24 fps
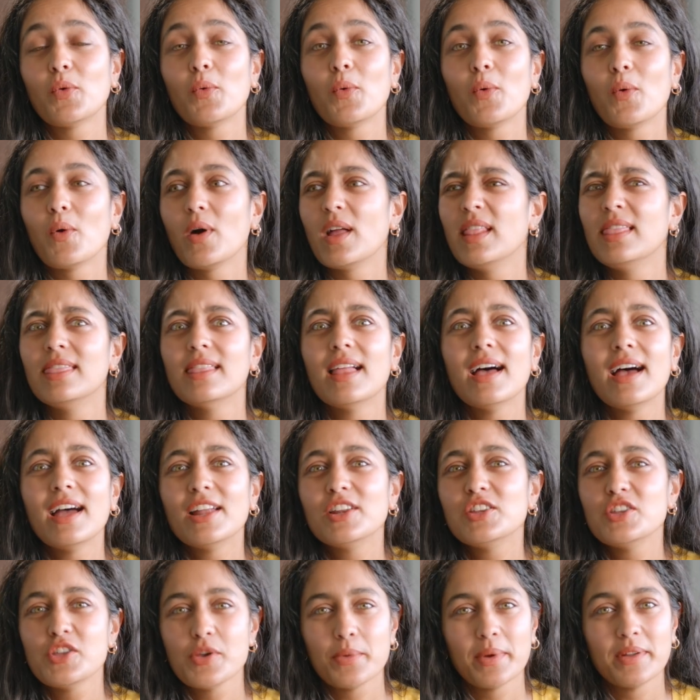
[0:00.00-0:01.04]
or
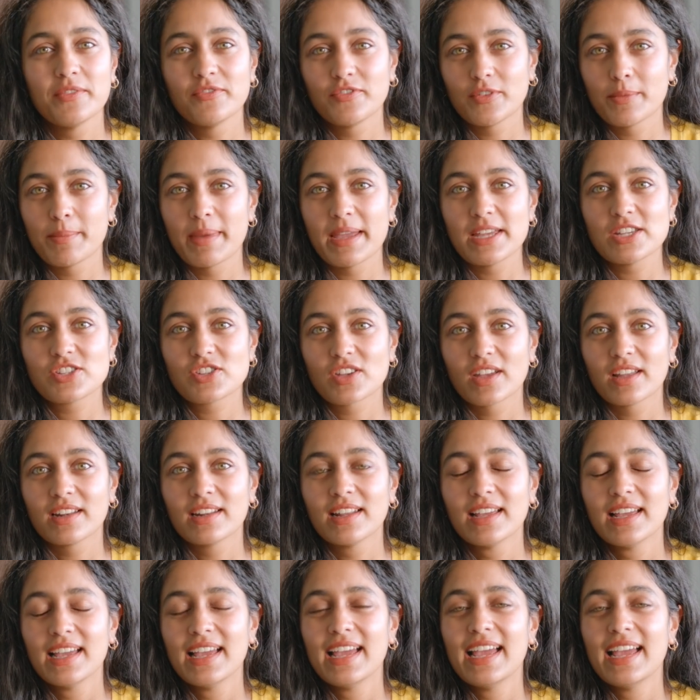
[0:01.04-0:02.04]
learn new information.